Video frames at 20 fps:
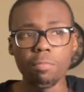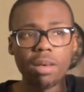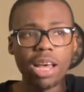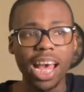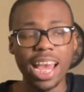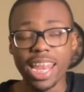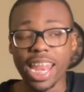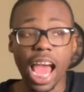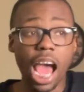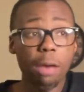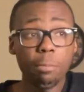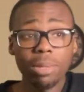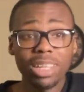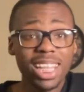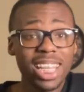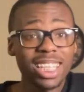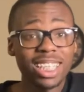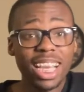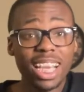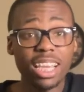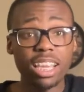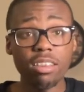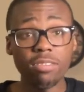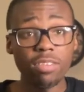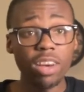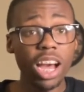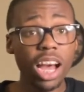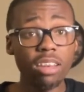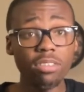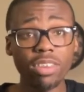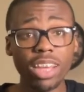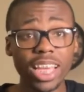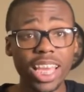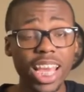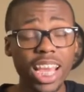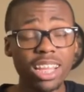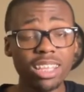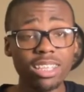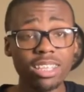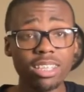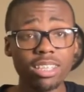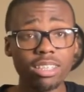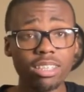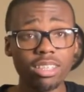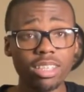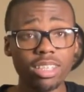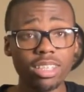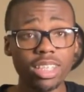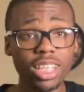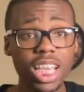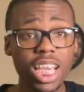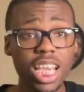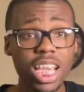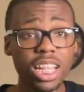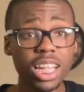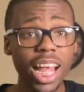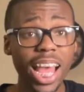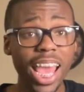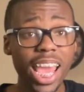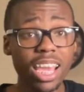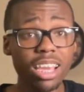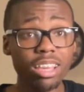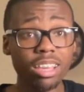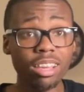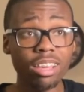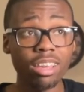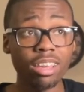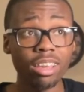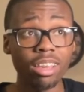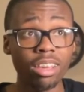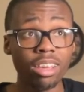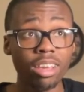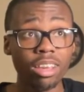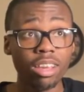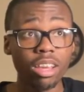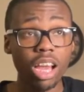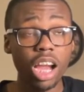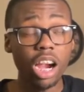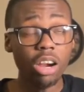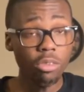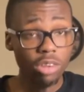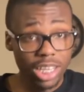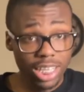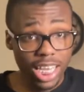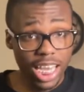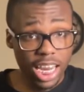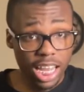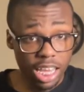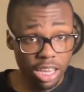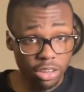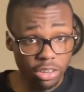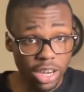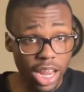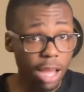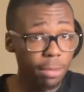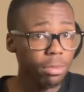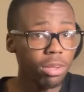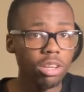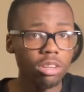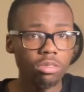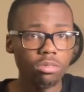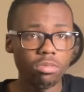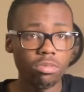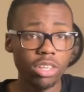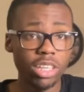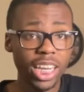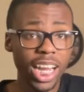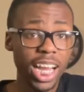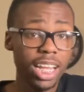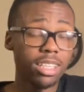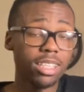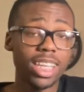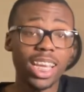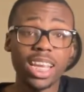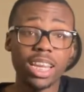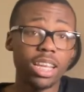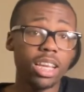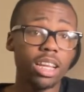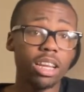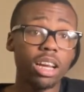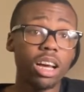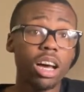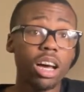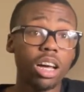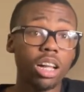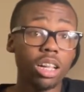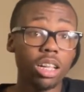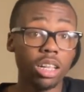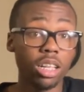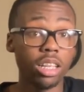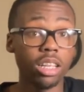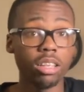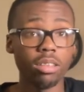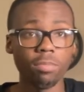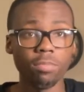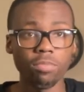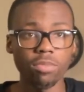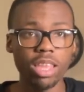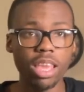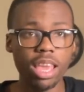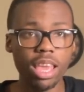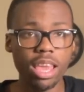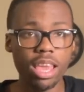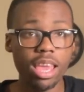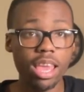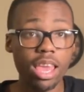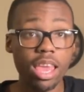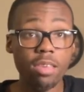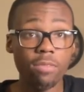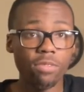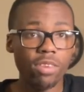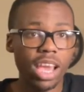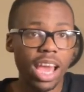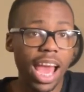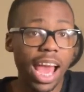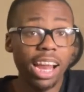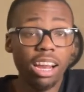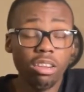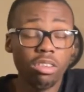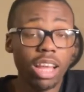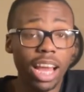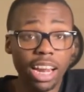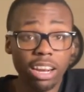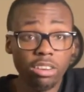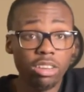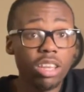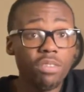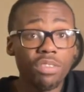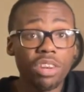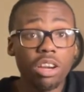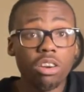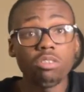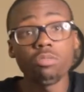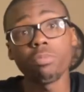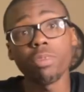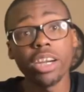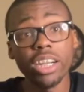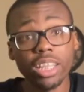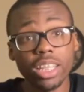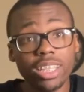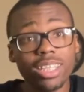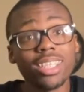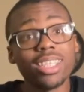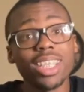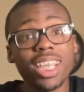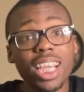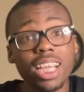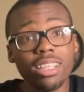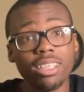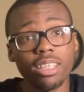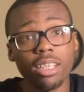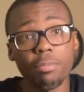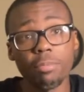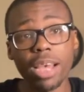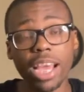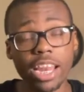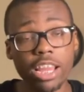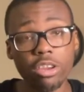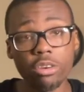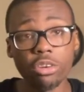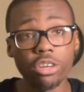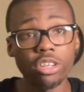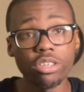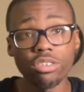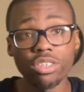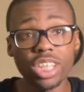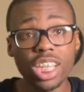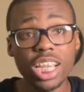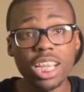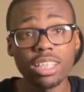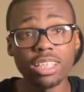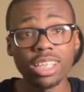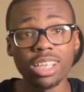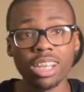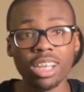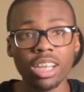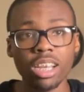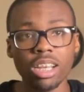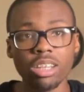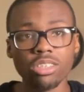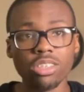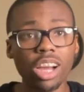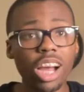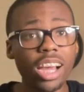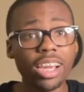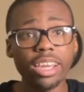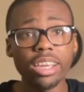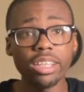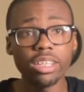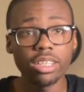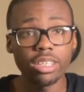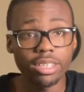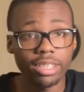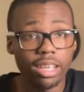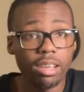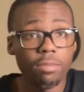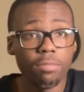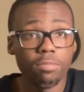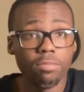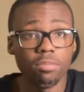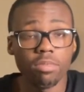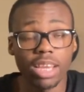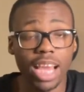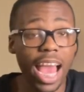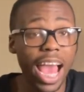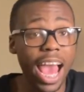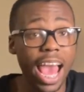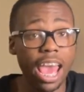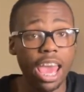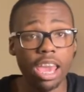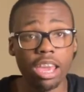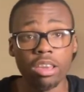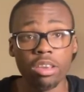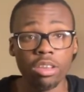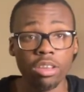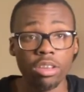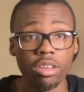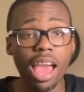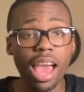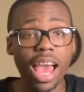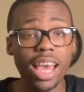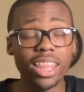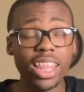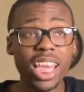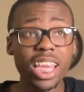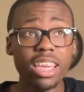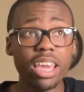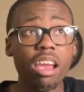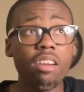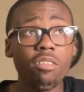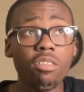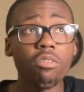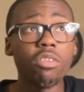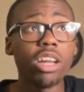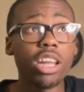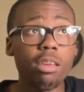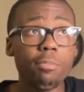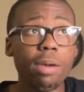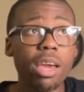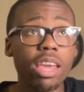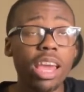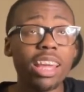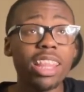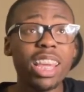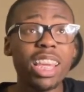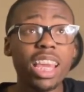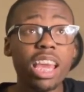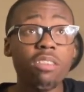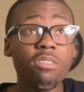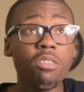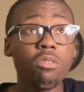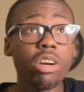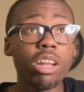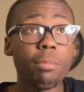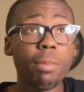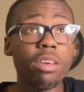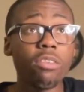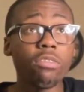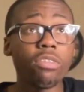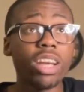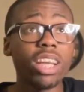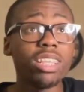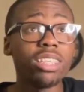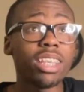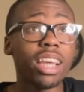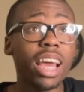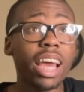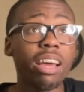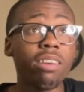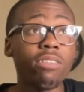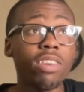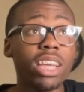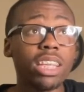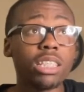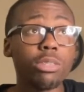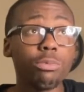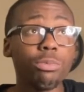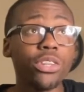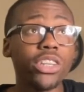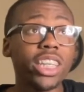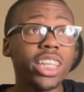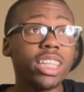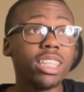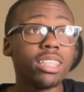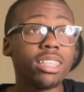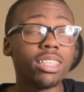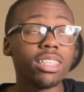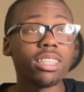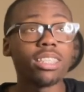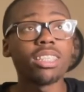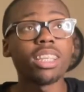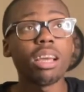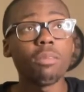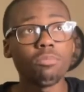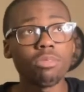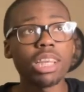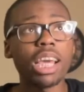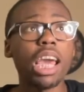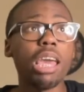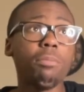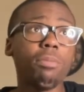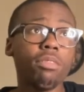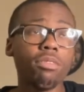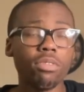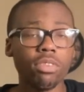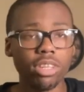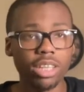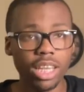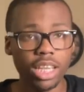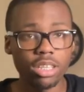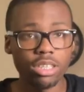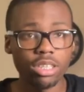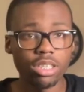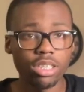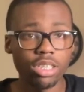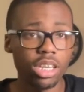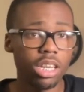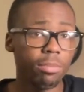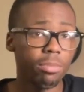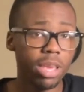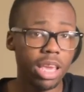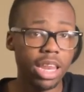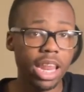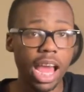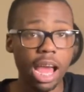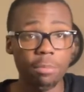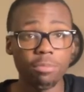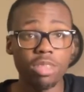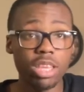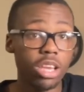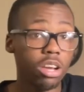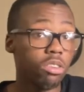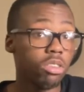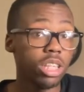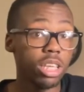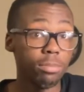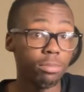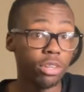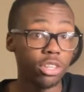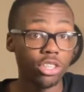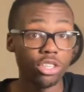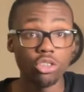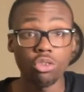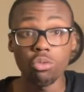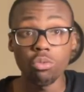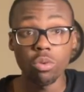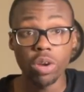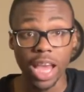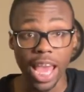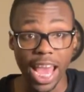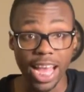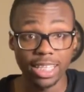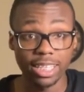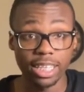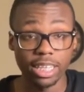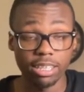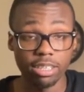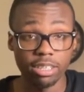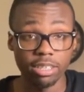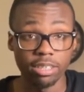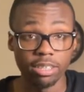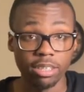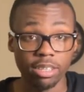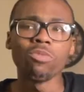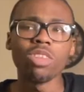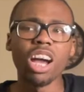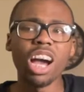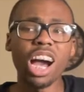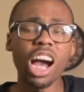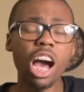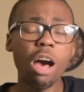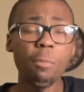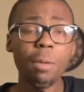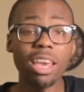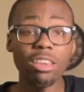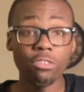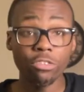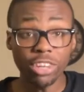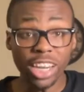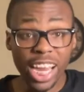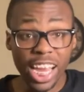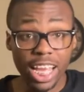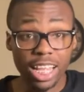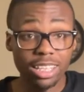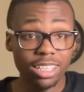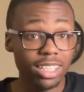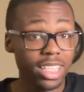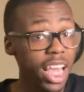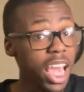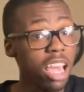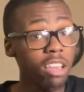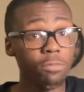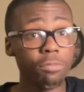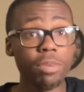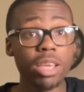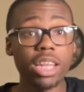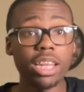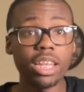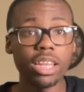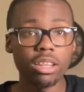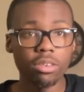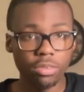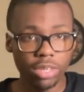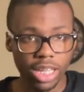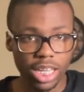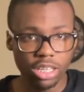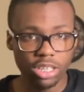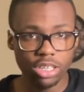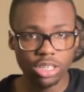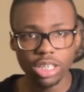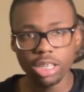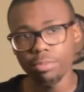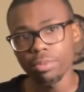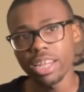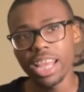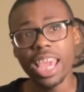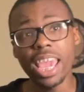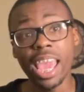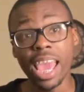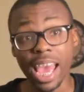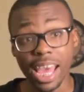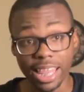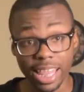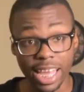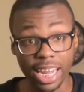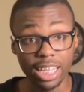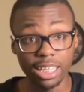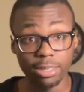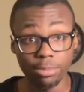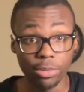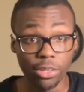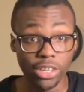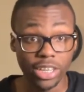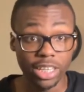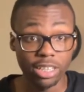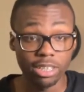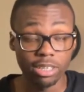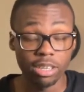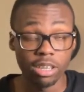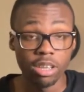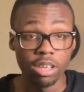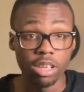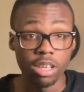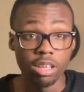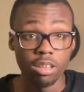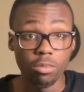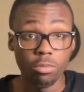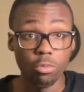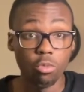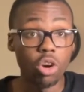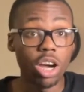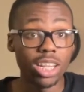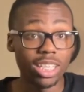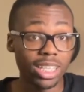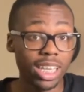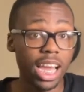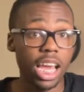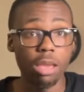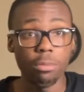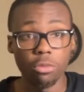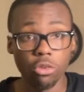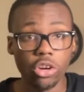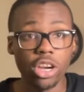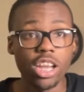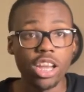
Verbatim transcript: anomalies I give off, I guess, to see like, are we dating or not? But we're not dating at all. If I don't, I don't even know if Marla's seeing somebody or she's talking to some guy. I think everyone in my, I think every one of my friends have experienced some type of relationship and I'm the only person who hasn't. All my friends, they've been in a relationship and they had that experience one time or